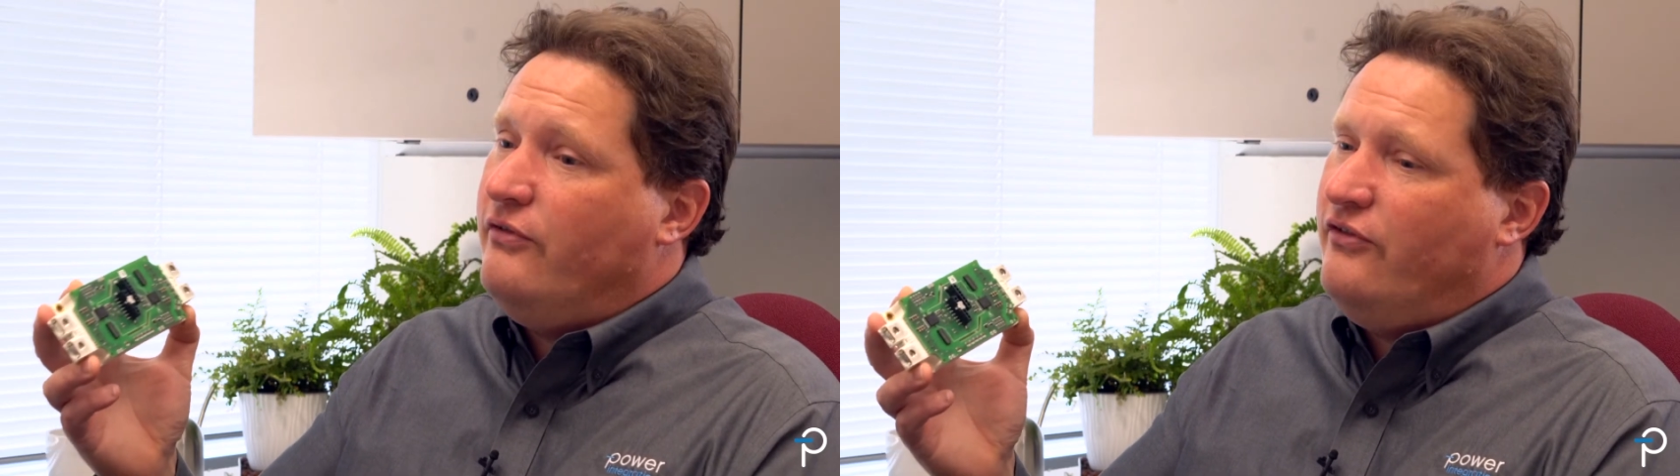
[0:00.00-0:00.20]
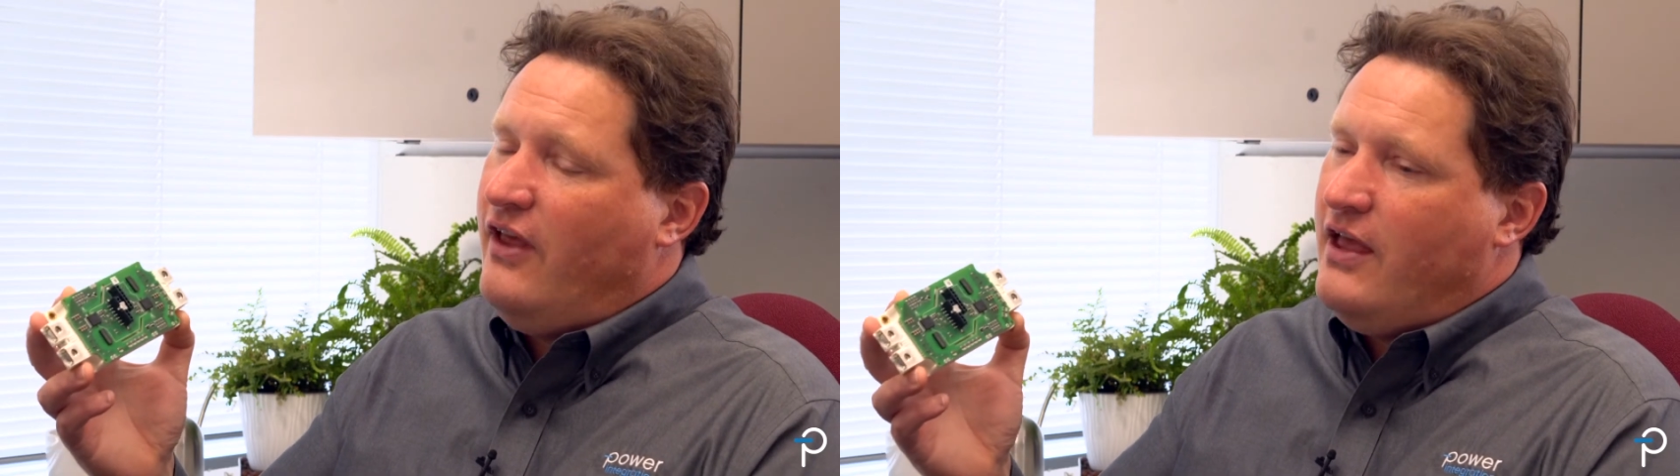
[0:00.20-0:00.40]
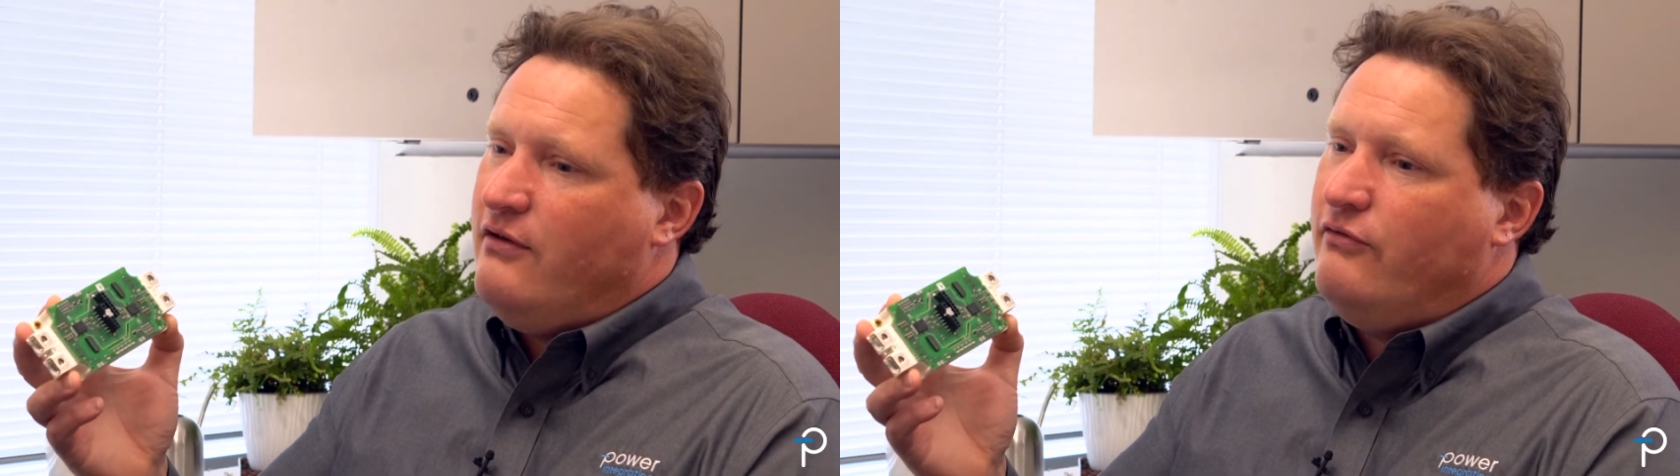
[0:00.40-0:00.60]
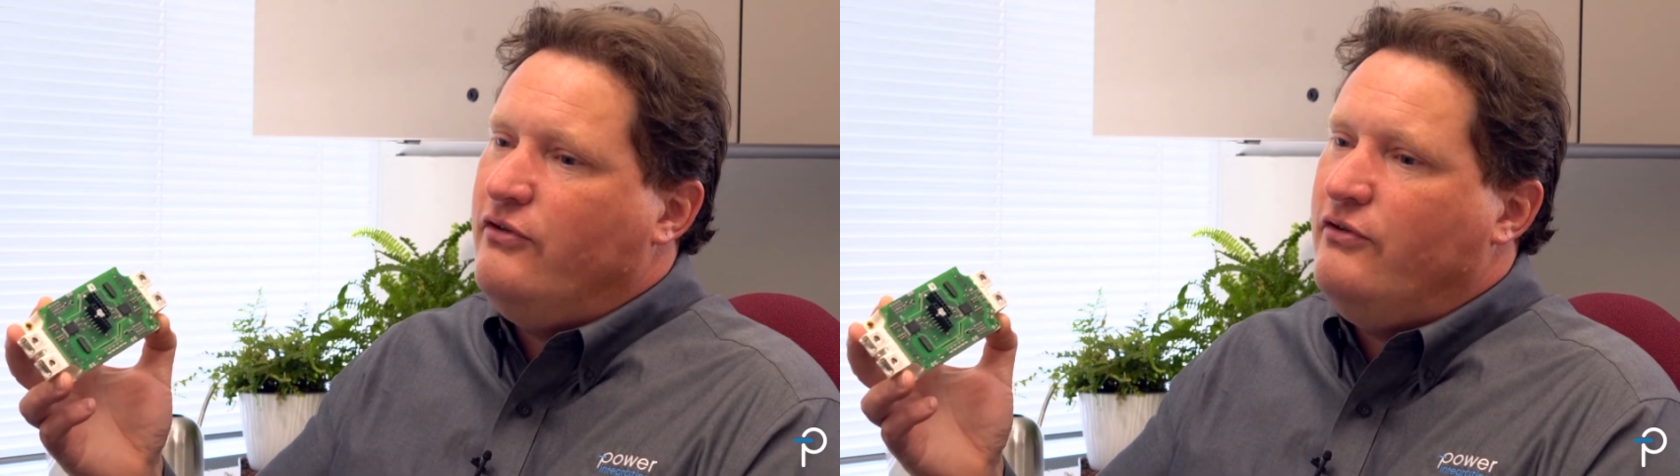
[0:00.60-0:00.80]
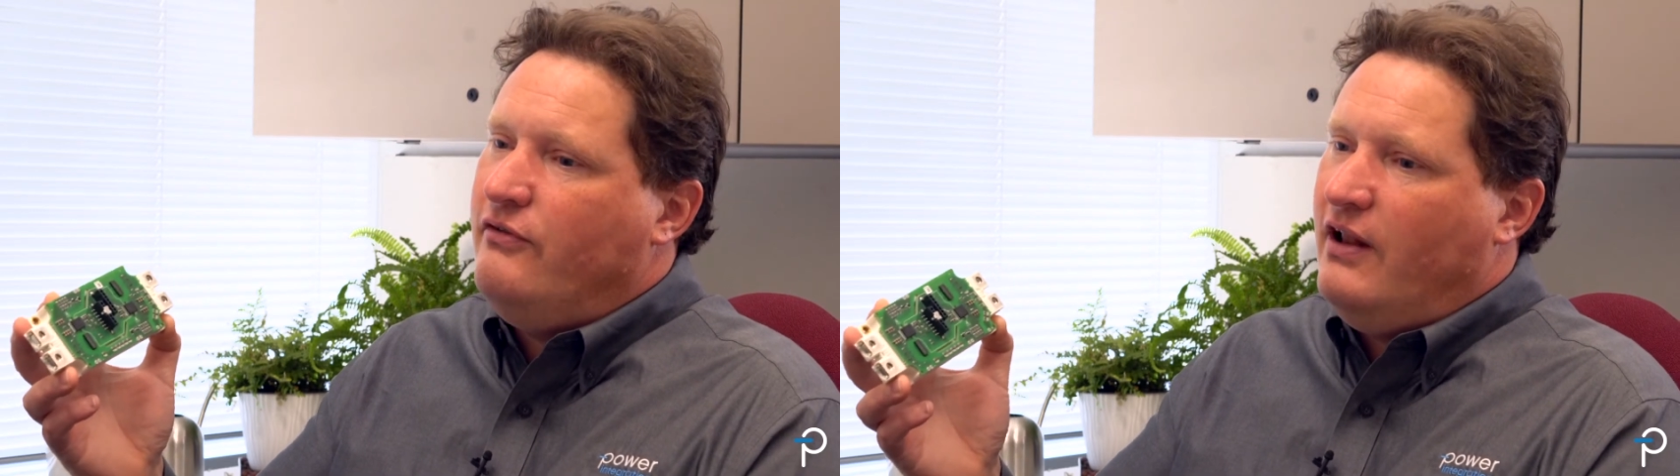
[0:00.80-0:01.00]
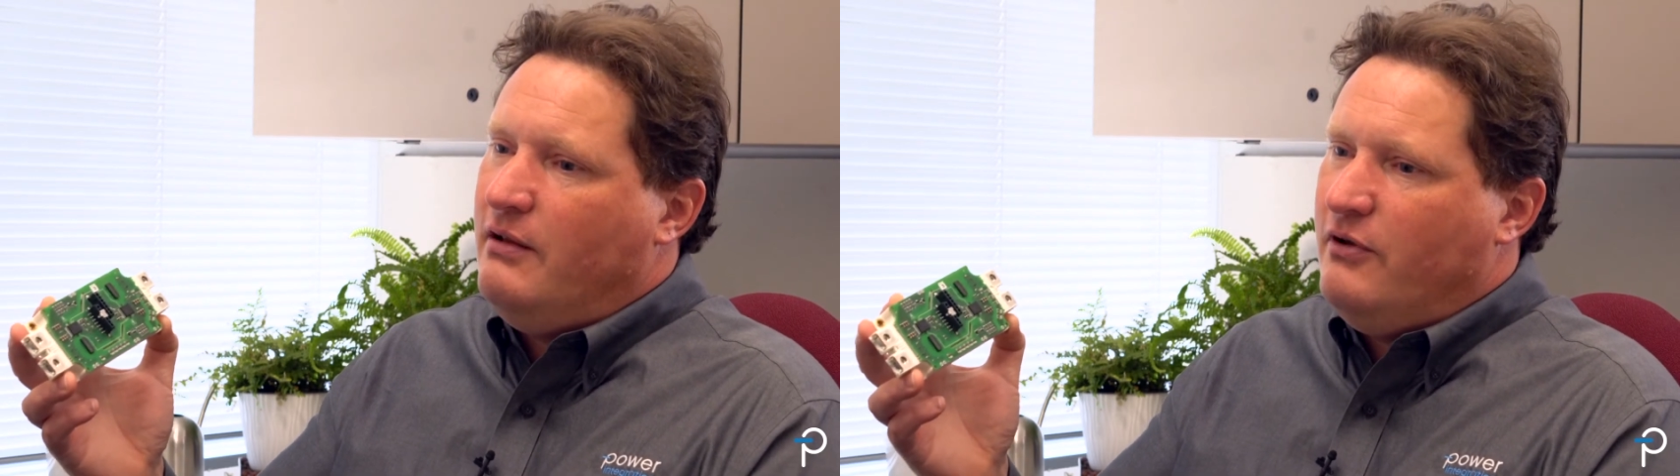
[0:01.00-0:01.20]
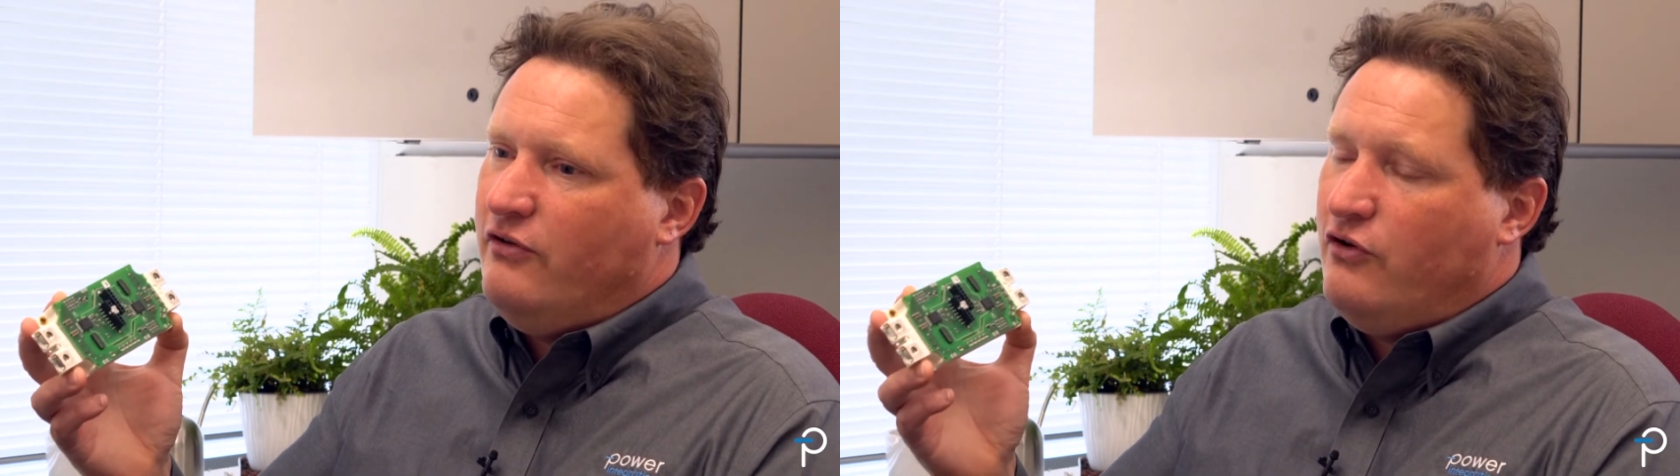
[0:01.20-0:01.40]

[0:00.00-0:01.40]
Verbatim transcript: saved development